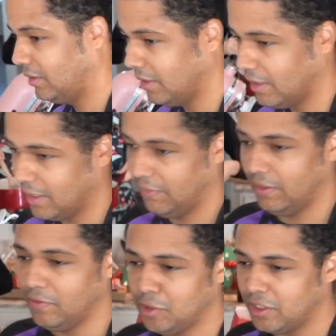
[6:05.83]
Like,
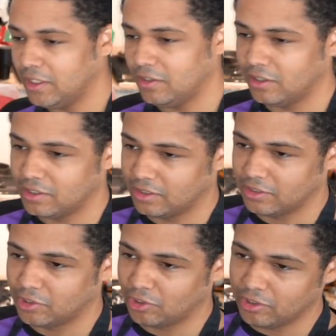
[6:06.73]
if you think you're just gonna
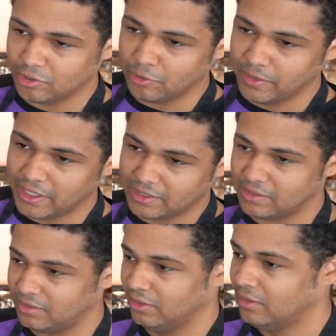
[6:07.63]
turn on your O B
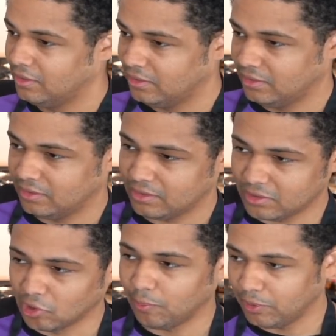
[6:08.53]
S,
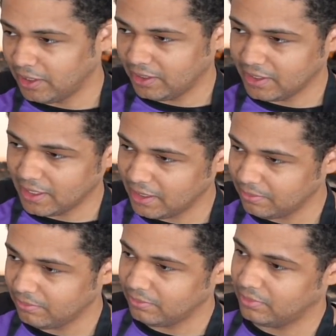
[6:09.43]
start playing a
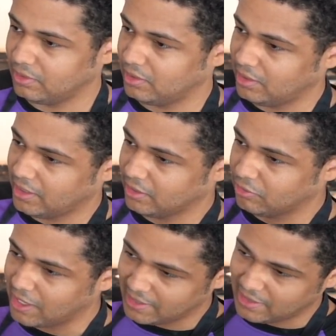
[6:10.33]
game, and
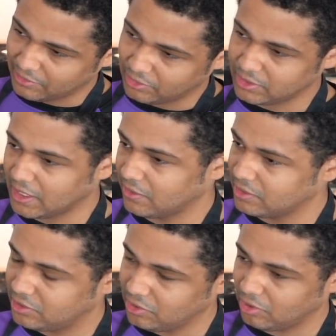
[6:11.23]
grind out those
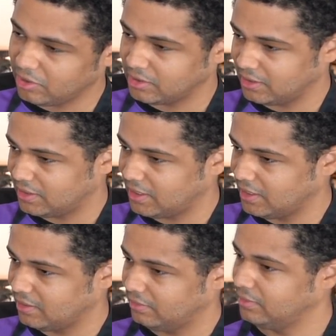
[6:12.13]
hours, do you know what it's gonna
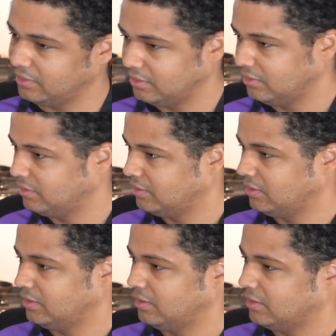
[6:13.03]
take
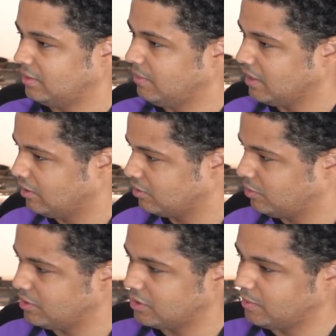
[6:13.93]
to make it on
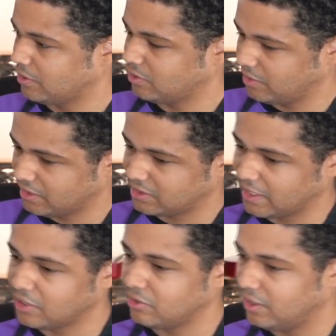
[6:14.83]
Twitch, especially with how
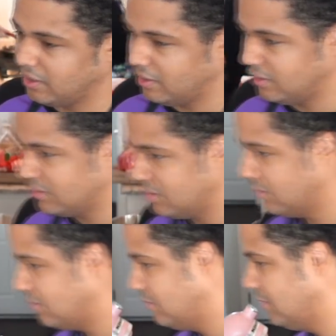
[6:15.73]
saturated it is?
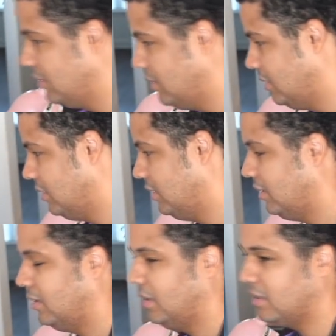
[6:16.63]

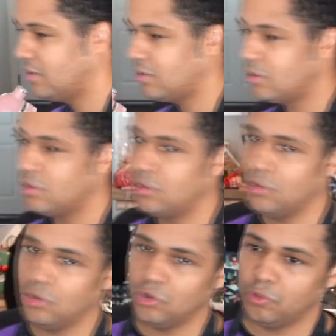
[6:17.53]
It's
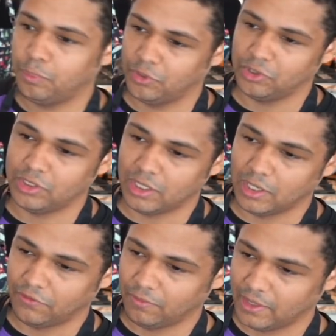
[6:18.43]
super
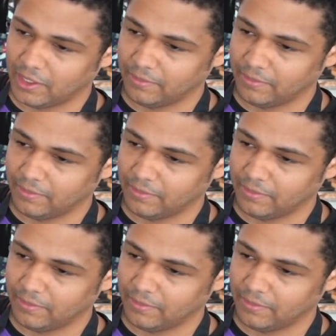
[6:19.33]
tough, man.